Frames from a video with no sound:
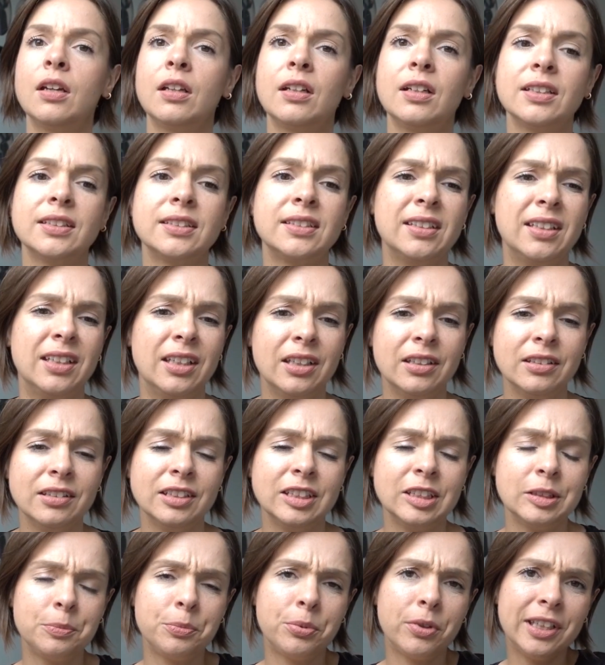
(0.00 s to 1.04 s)
That's it,
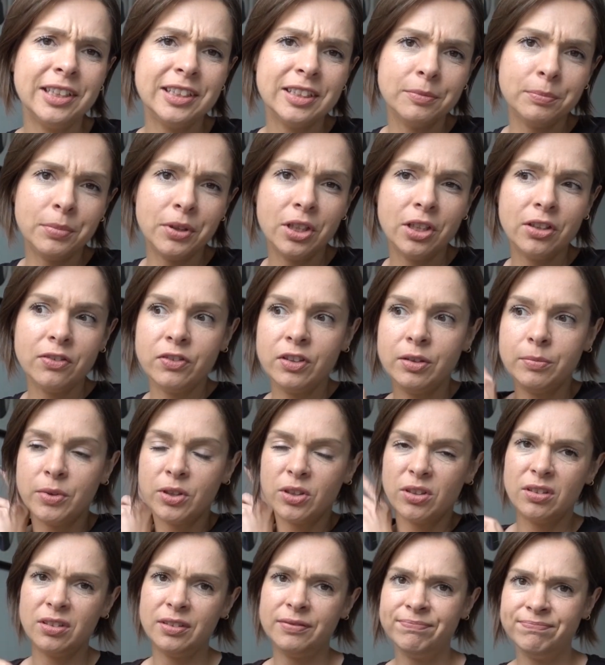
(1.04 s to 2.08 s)
spray some perfume
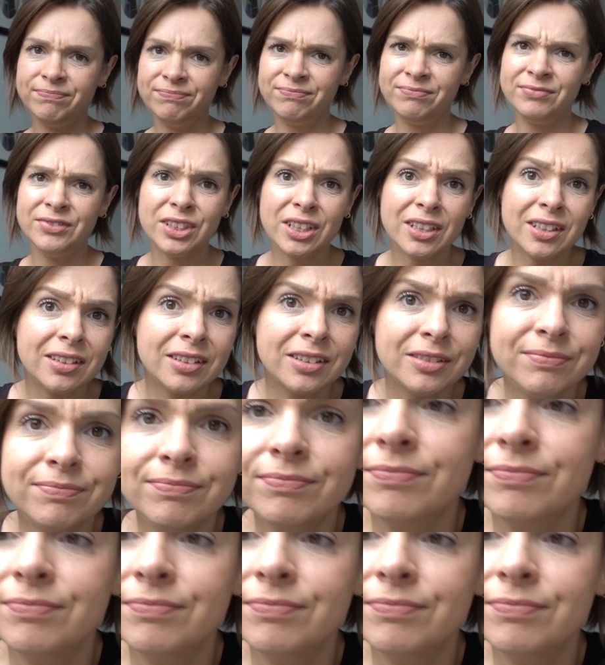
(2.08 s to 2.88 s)
on, done.